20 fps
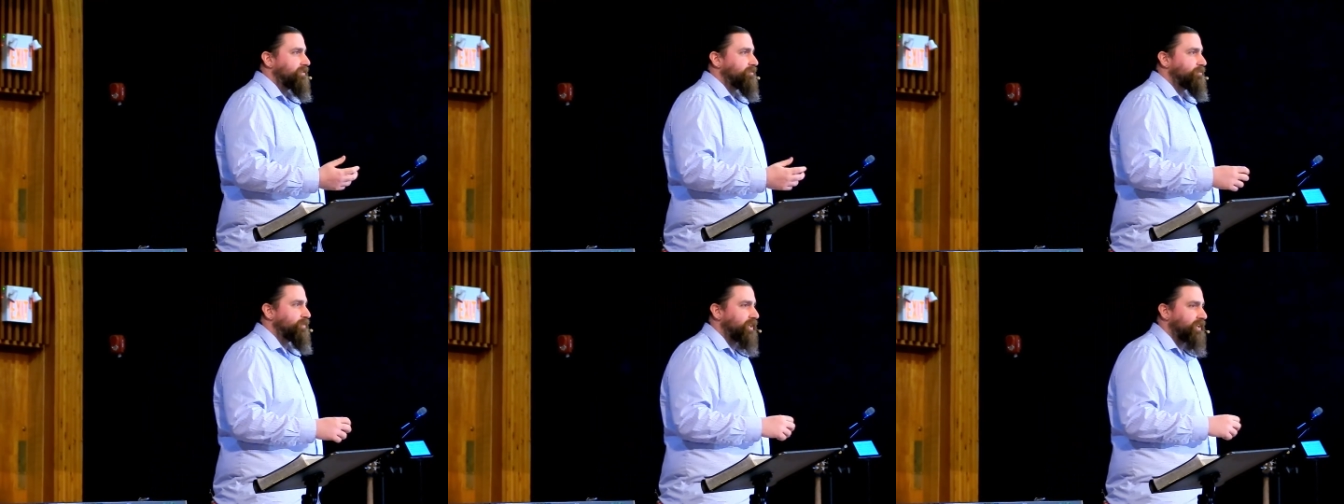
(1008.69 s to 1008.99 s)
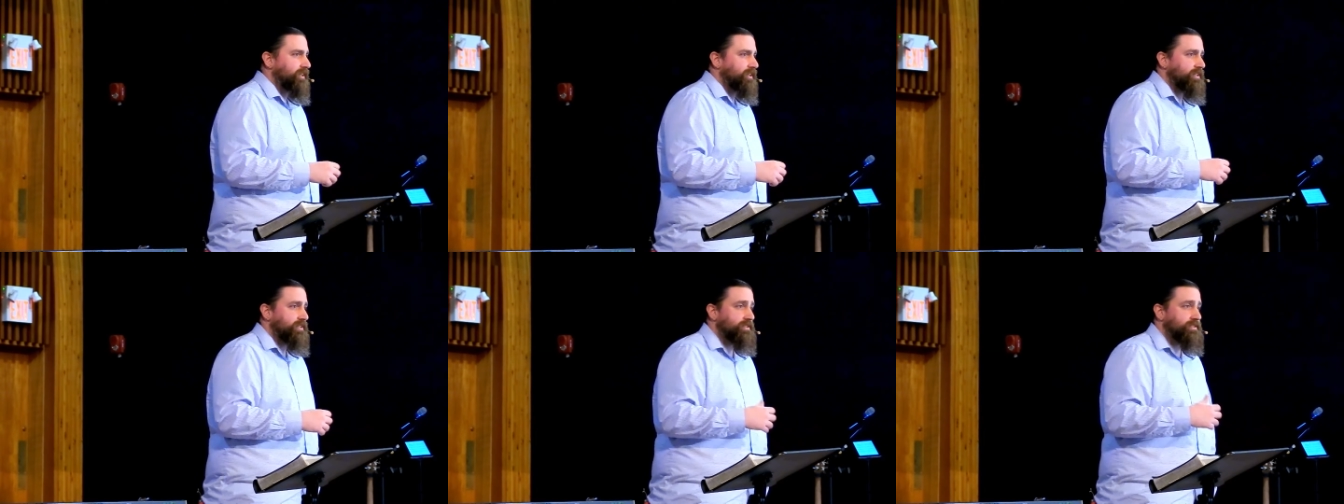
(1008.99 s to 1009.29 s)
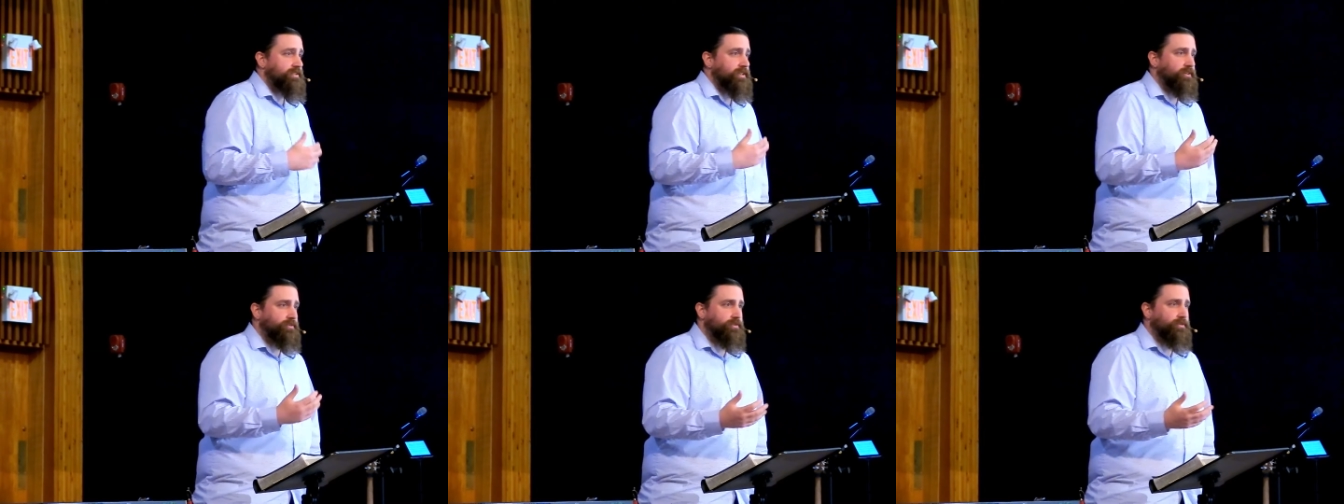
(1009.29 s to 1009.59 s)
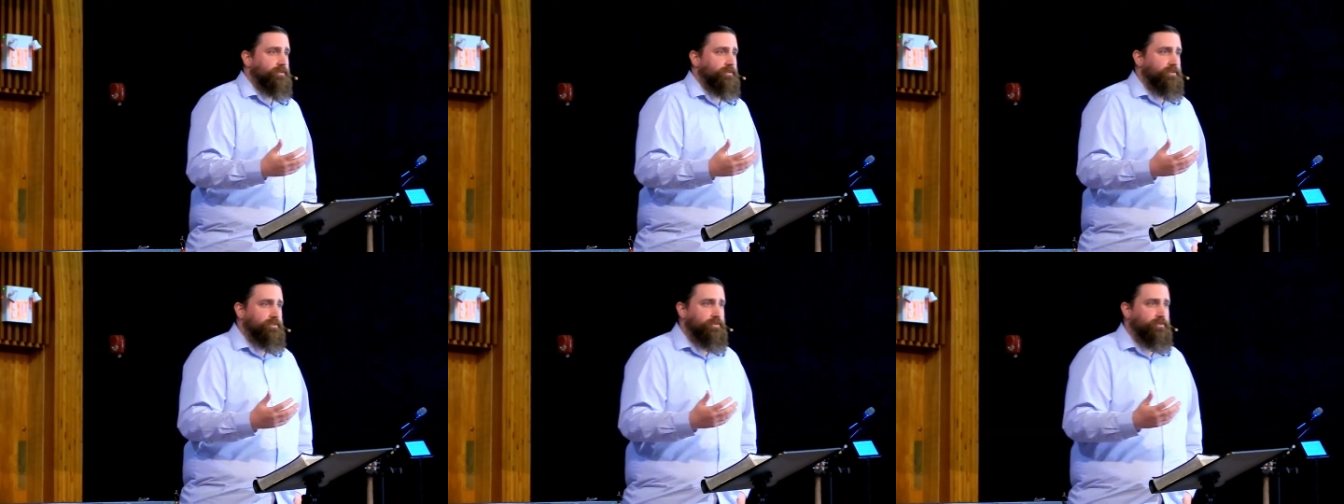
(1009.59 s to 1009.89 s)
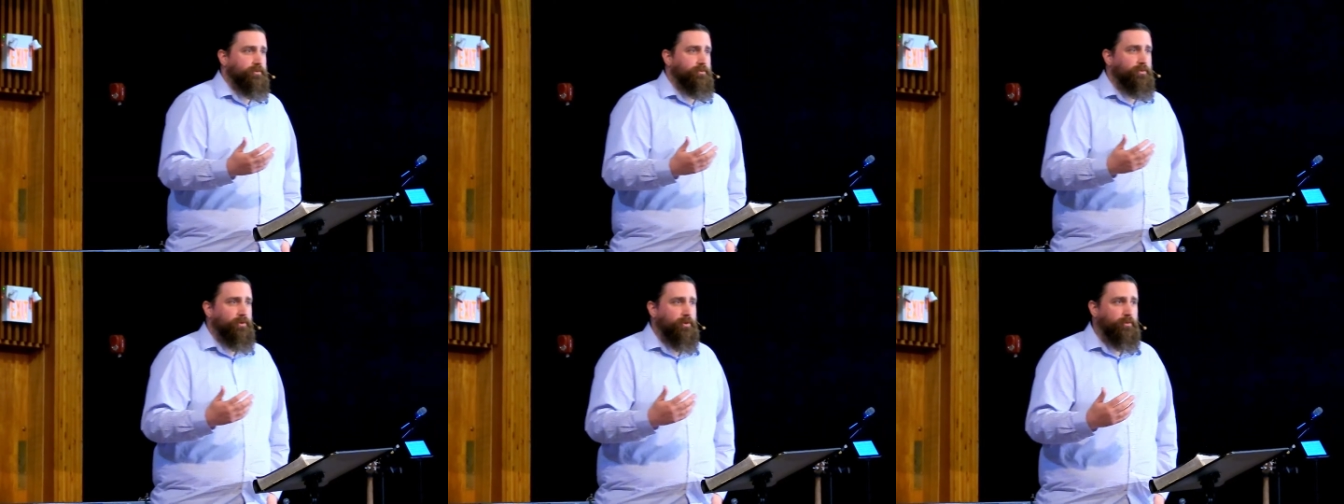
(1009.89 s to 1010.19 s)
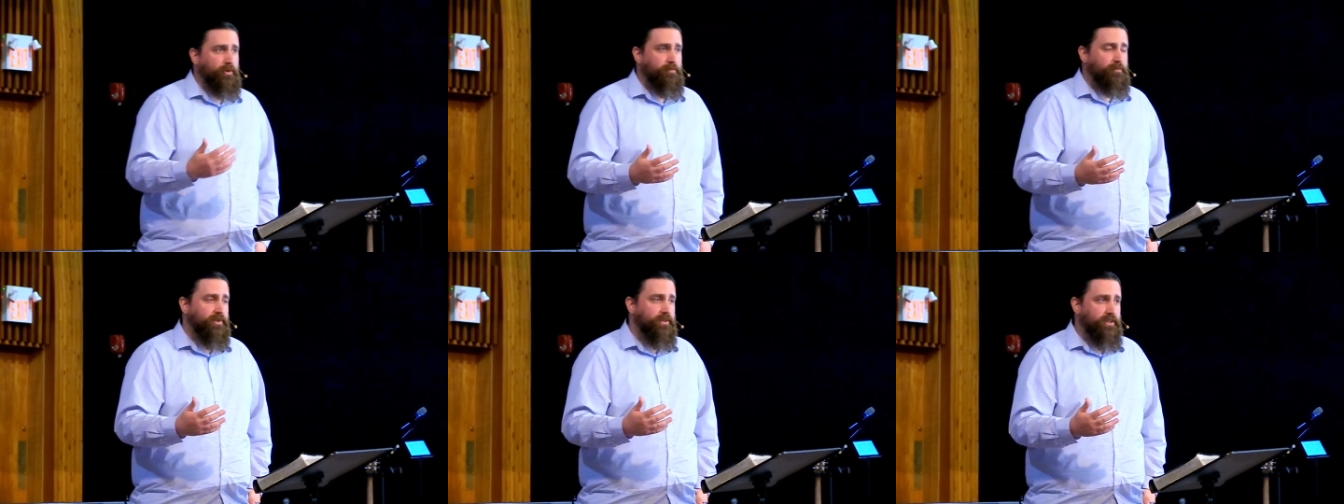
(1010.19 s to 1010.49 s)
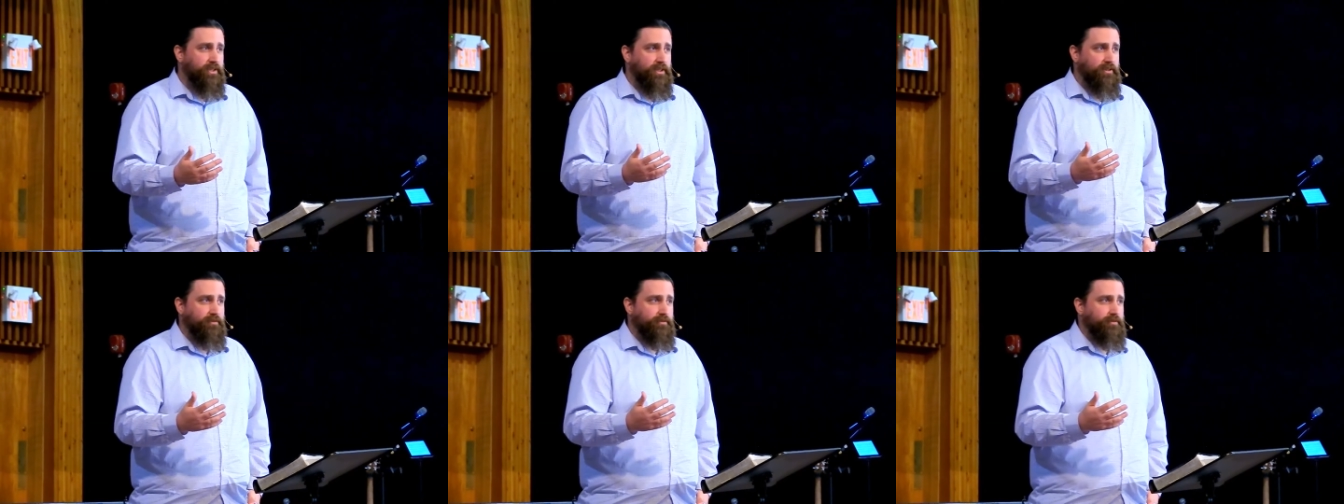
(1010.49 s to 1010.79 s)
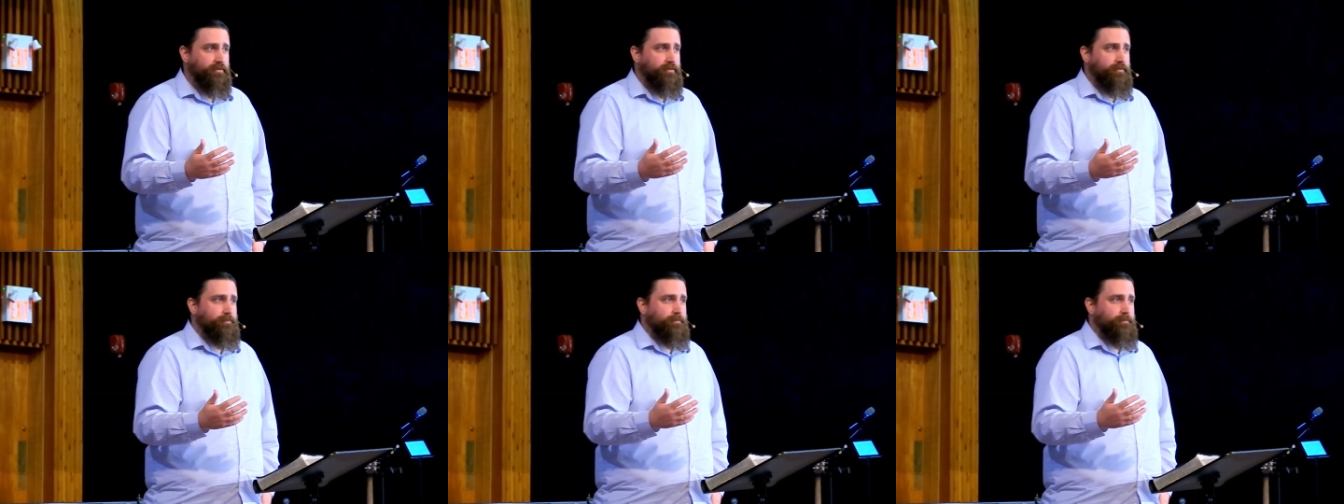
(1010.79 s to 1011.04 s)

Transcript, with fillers: but it is central to what we believe.